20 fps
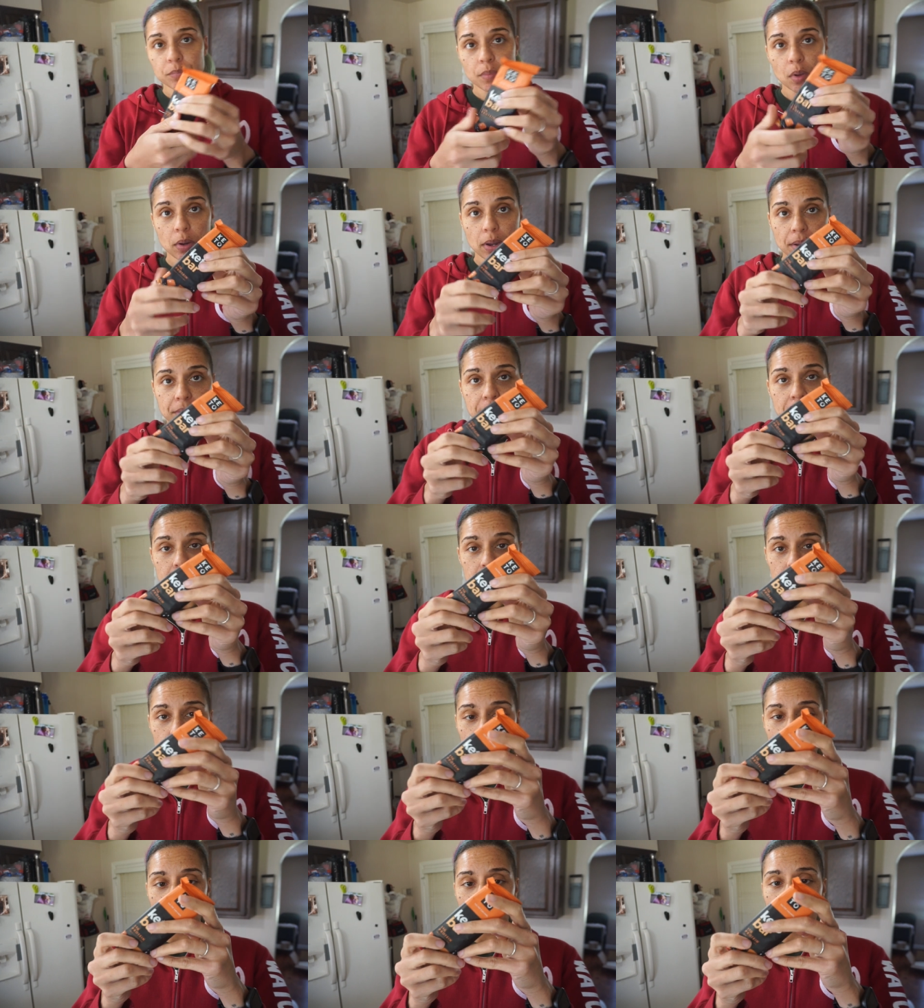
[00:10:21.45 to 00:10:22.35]
Okay, this
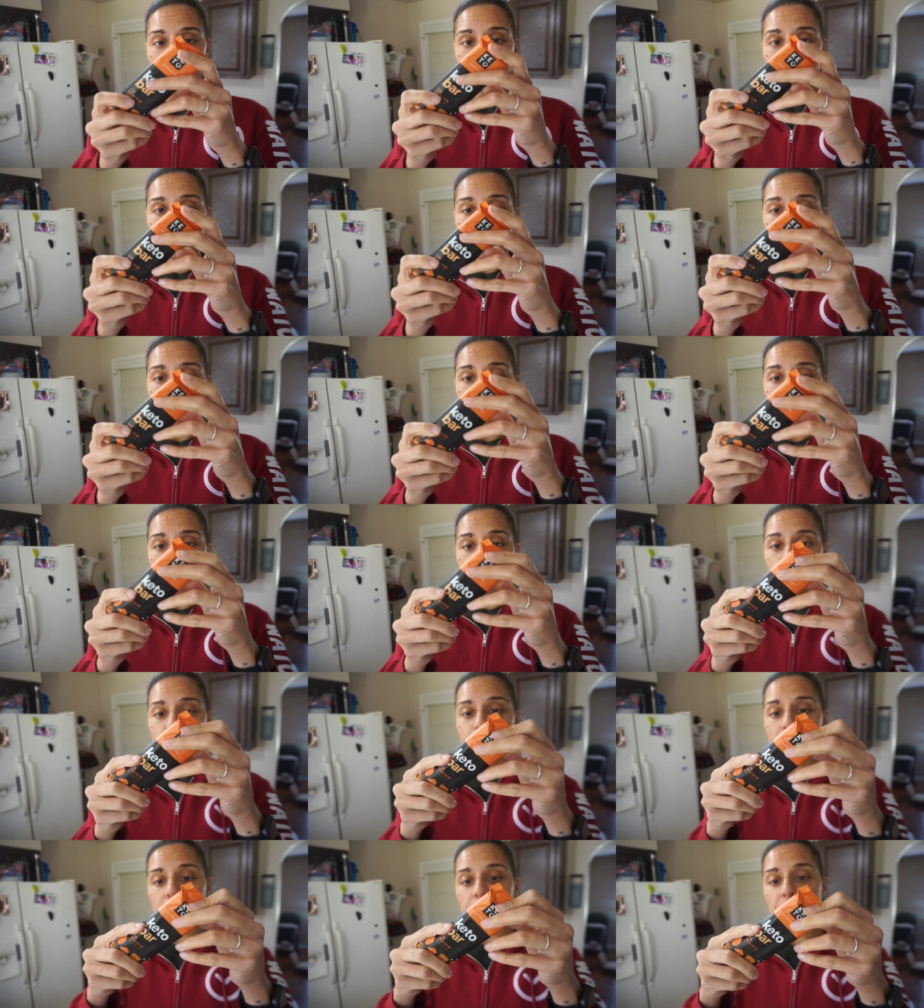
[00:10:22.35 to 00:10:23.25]
is what this
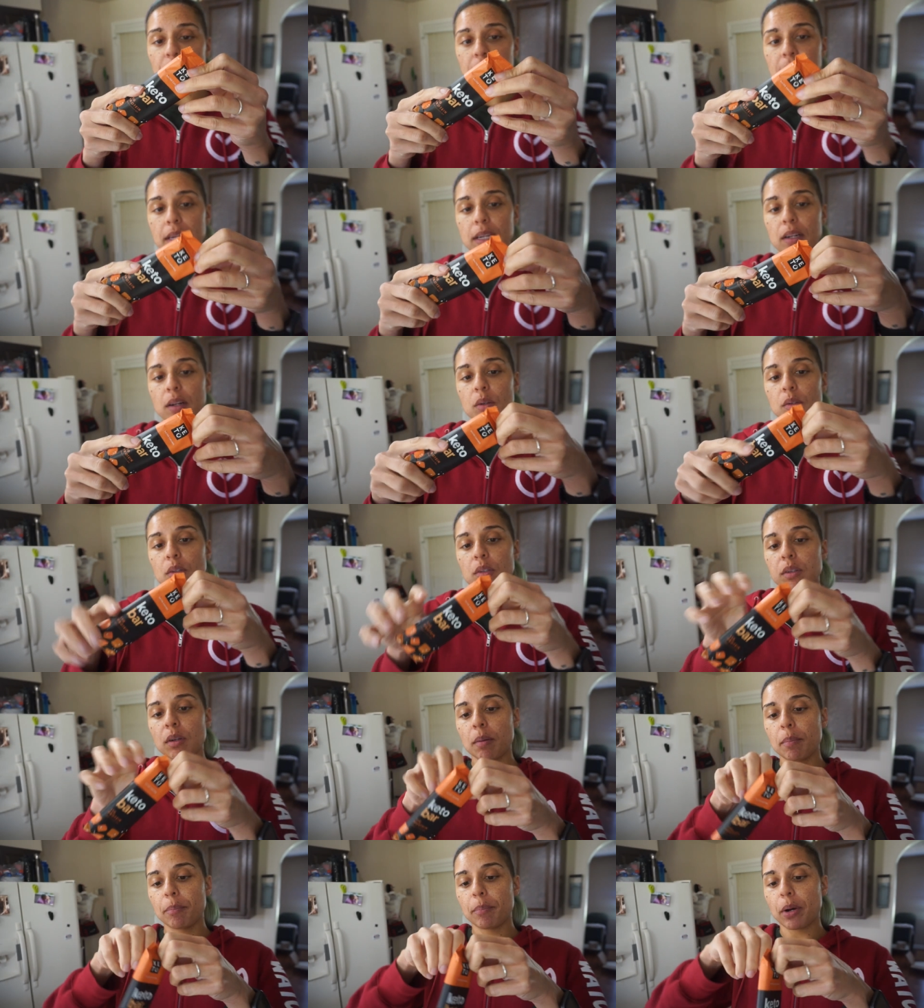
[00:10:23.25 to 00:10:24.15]
perfect keto
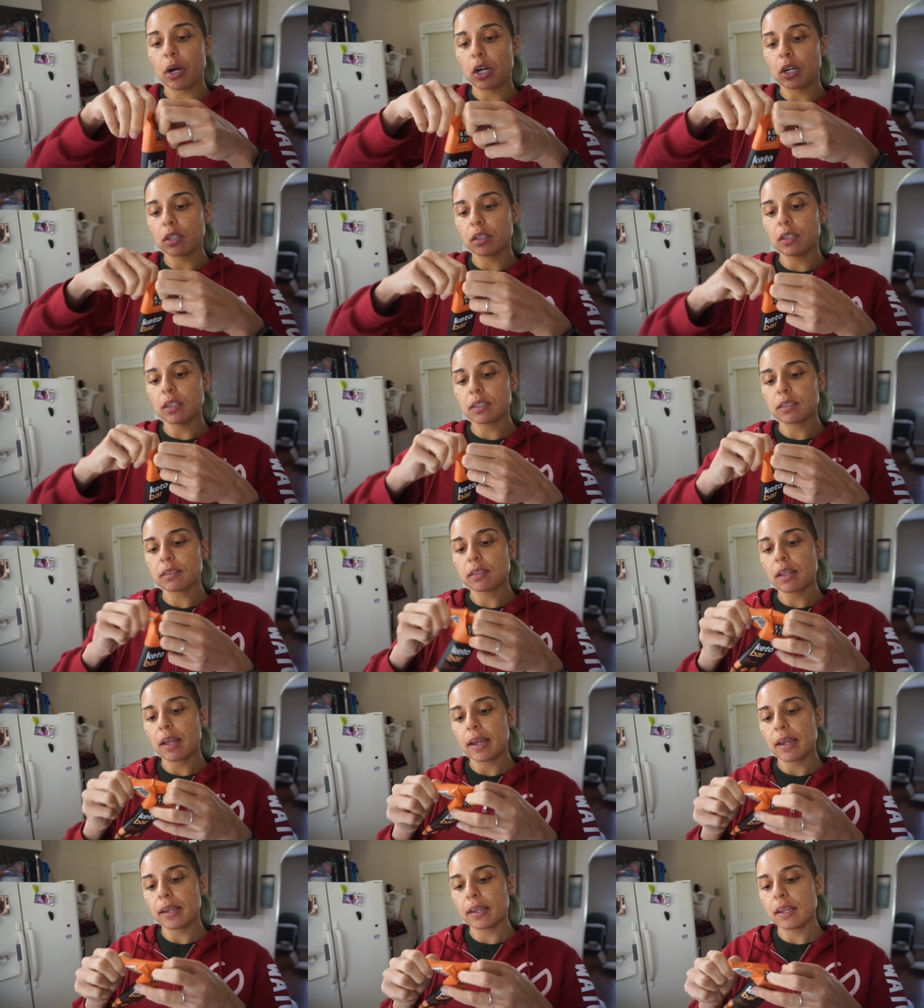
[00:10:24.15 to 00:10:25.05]
bar looks
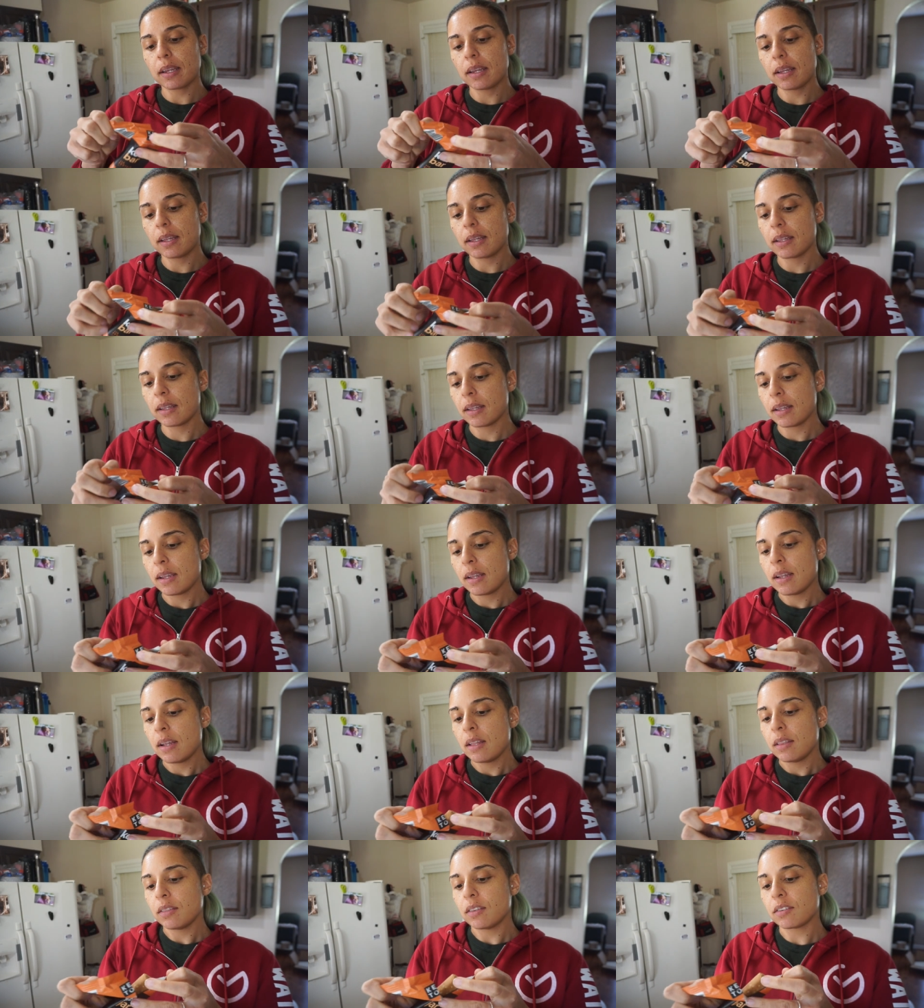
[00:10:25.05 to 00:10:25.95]
like.
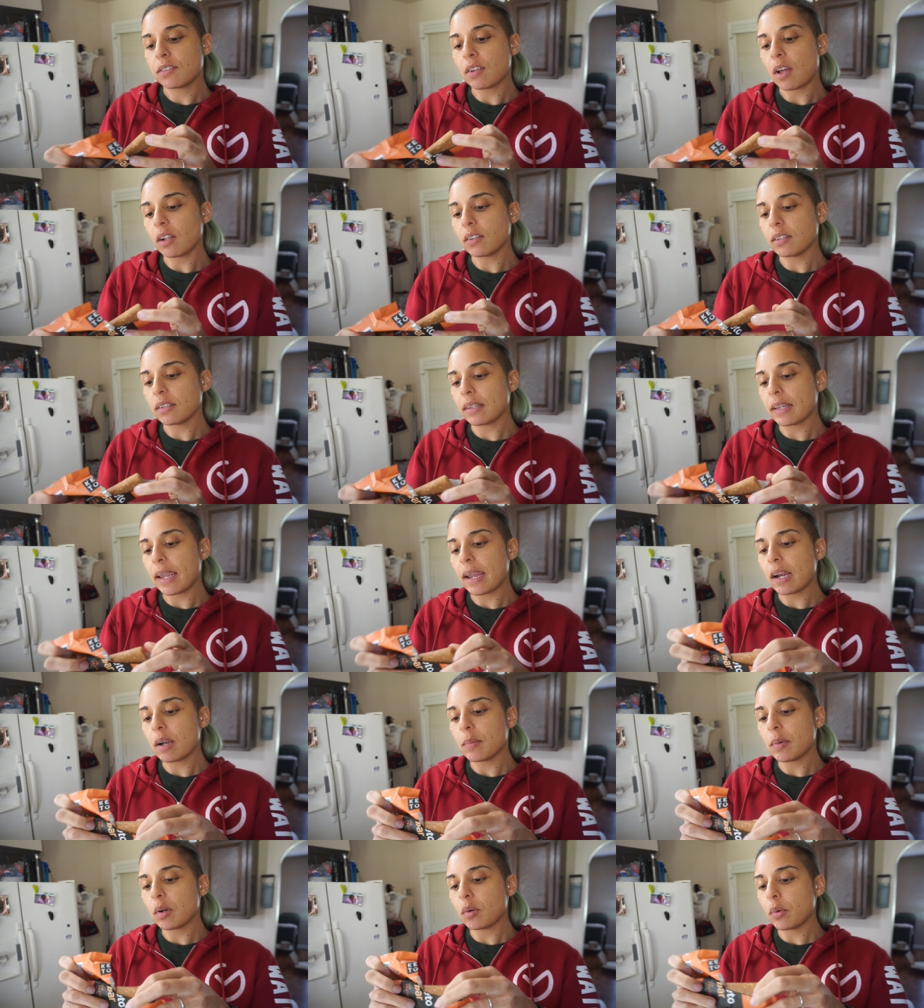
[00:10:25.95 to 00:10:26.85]
The salted
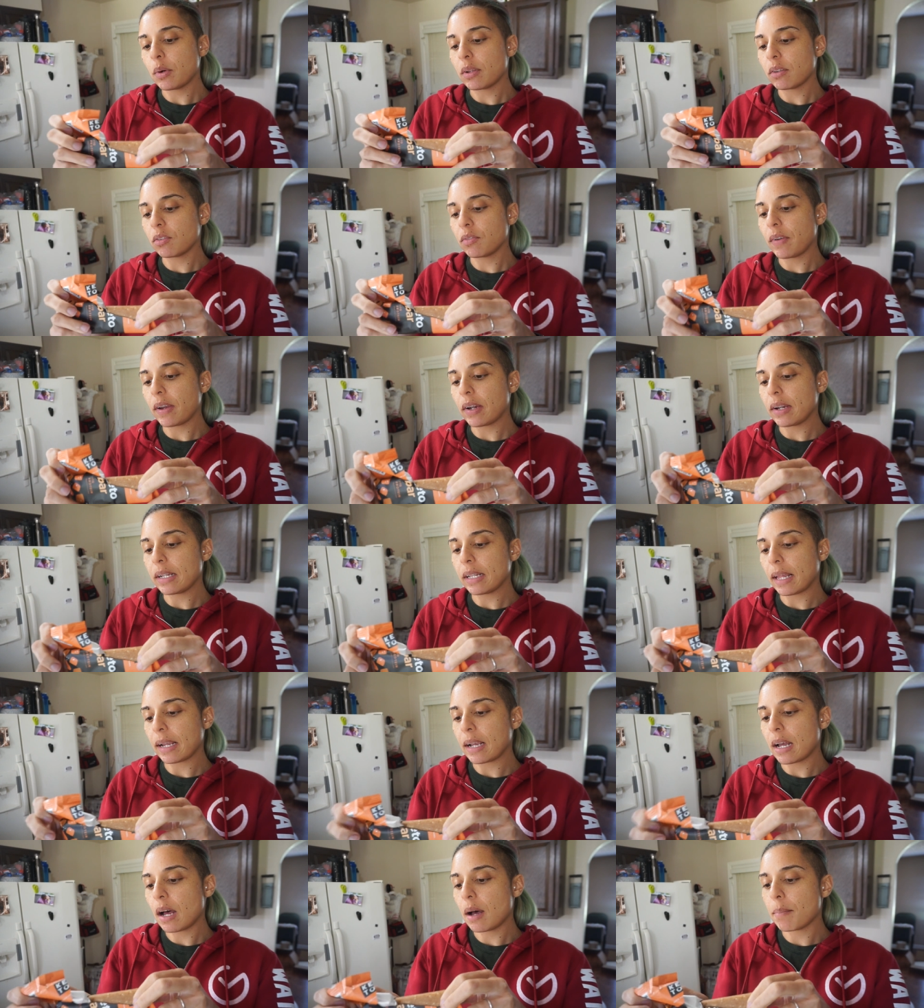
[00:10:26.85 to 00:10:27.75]
caramel one is very
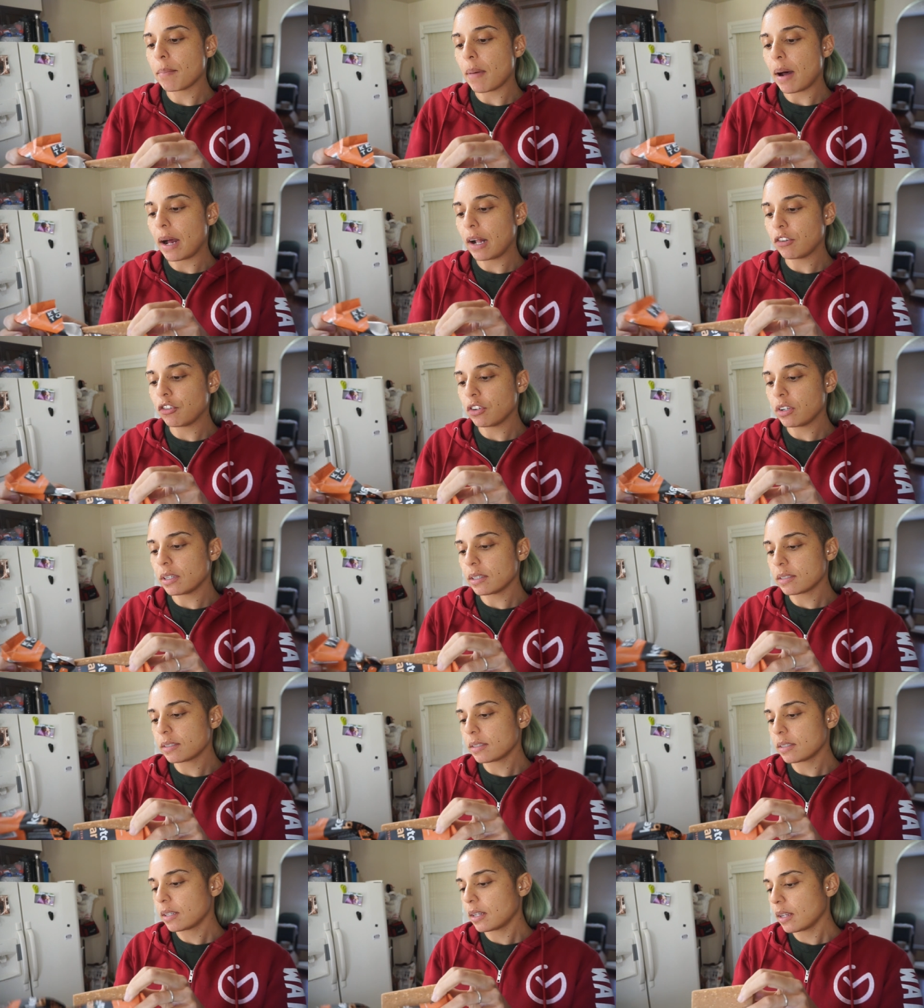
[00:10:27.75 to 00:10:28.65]
like
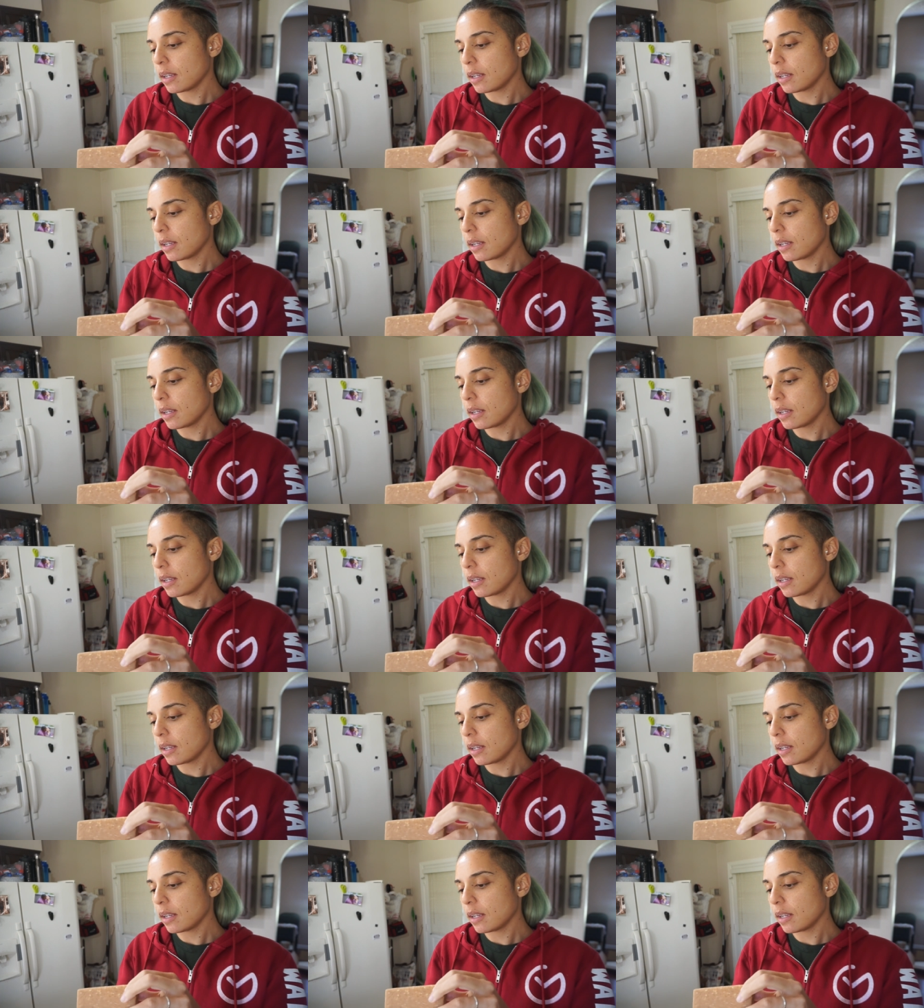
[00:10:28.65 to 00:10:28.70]
homogenous.